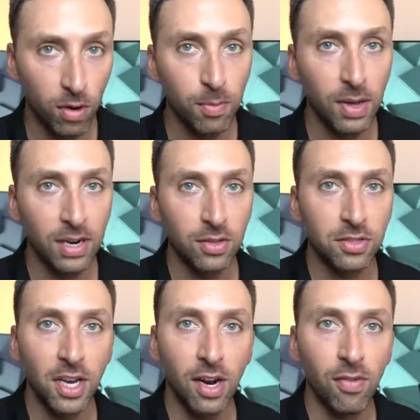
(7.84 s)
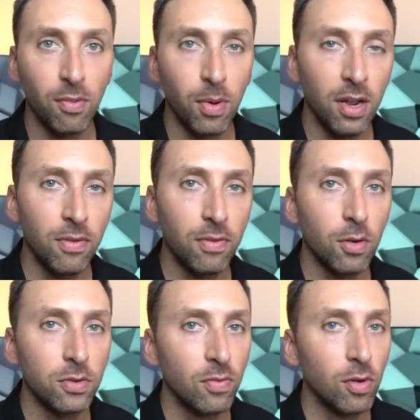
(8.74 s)
Welcome back to the channel, everybody. For
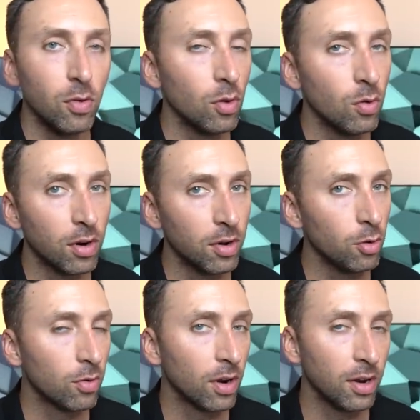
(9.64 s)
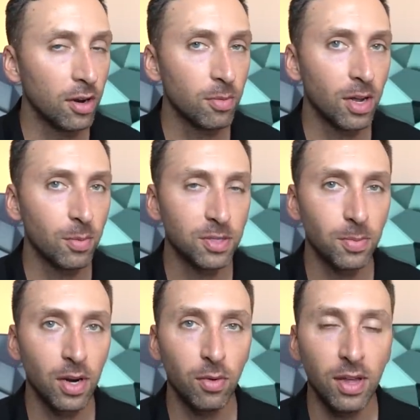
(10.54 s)
those of you who are new around here, my name is
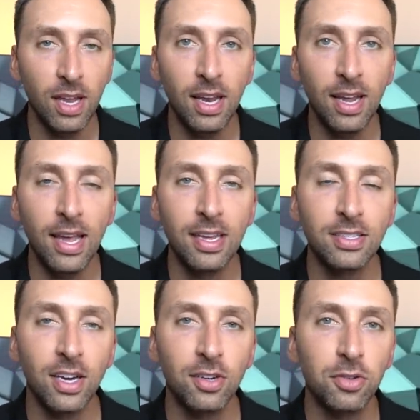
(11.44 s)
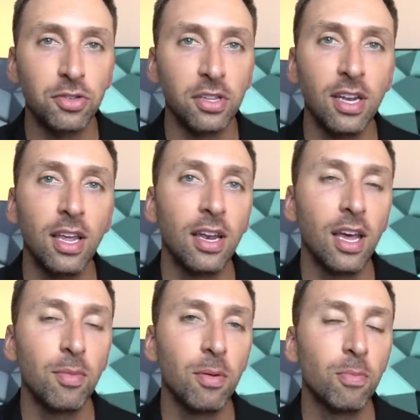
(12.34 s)
Michael, AKA Dr. Cellini, and
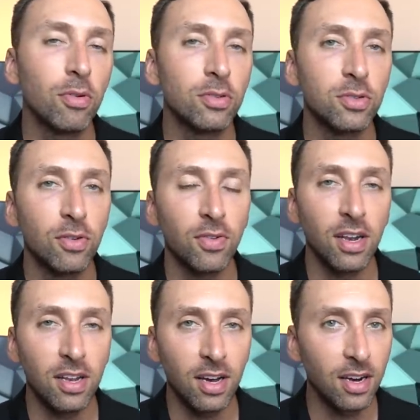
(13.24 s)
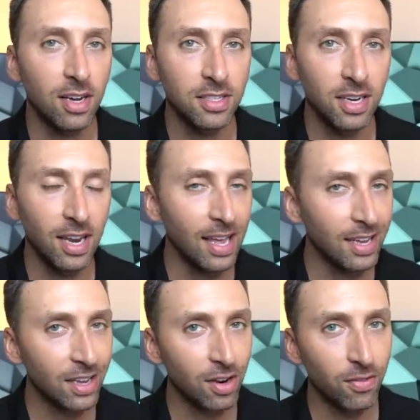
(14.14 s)
I'm a board certified diagnostic
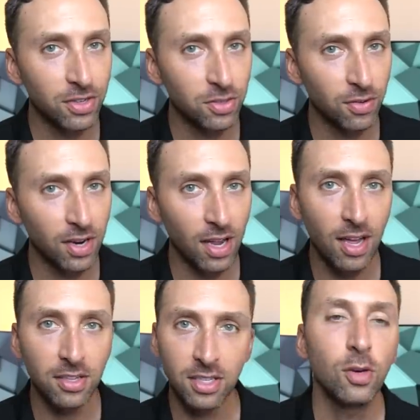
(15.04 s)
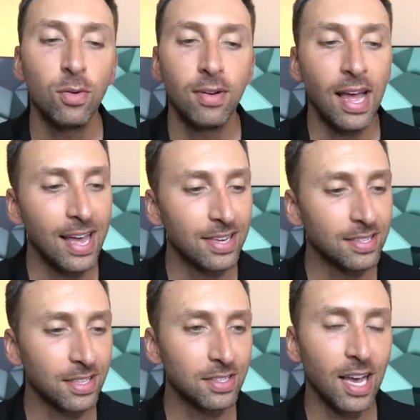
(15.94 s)
and interventional radiologist. So
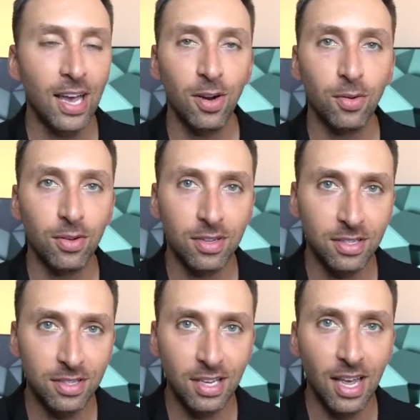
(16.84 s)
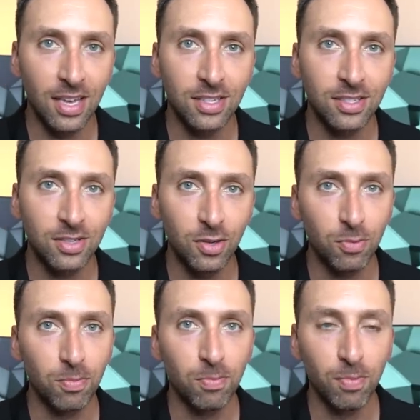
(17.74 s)
as the title says,
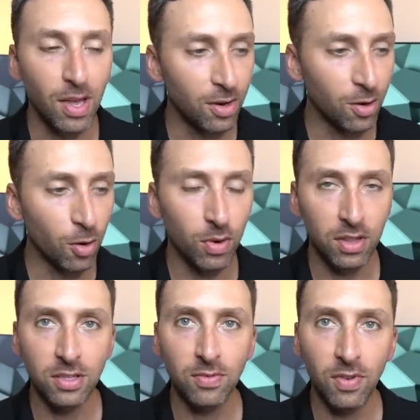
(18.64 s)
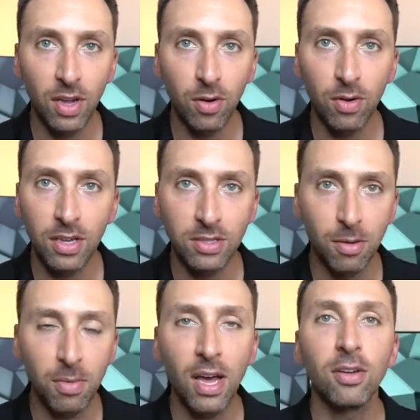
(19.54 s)
you may know what this video is
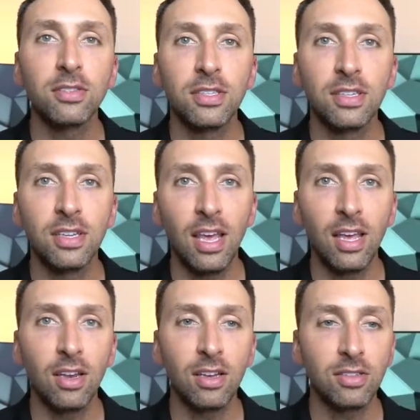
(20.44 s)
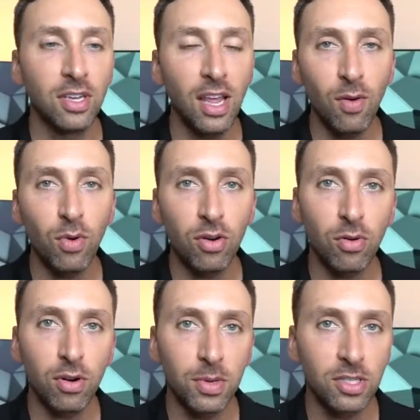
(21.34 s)
about. And today we're
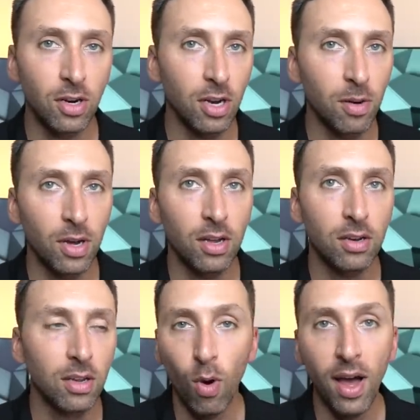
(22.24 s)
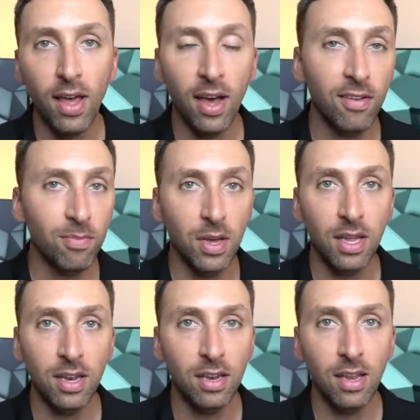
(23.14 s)
going to be talking about why I've
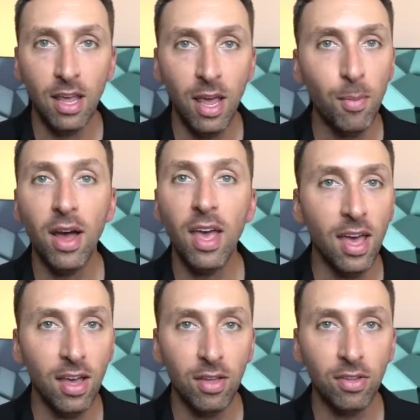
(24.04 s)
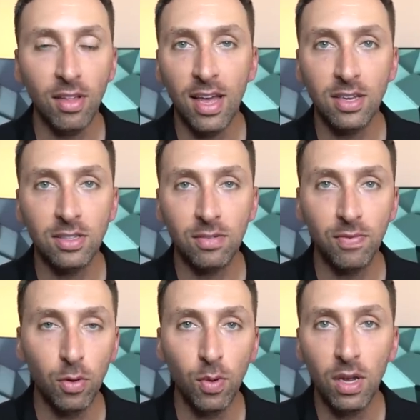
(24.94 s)
been MIA the last
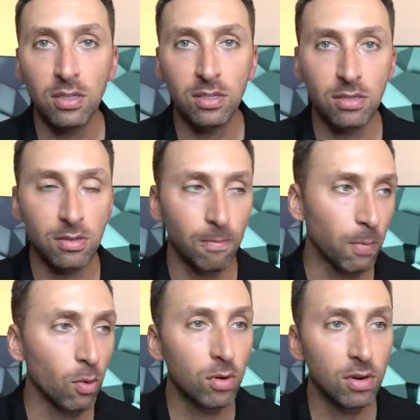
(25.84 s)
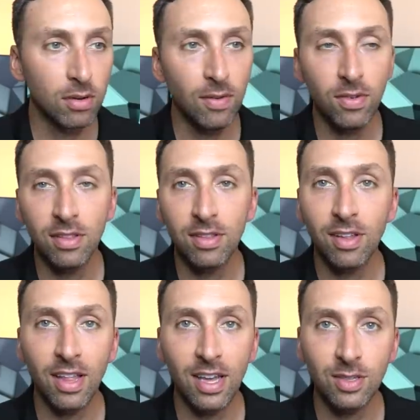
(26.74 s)
few weeks or even
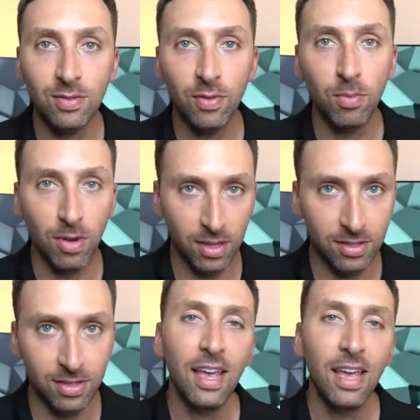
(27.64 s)
the last few months.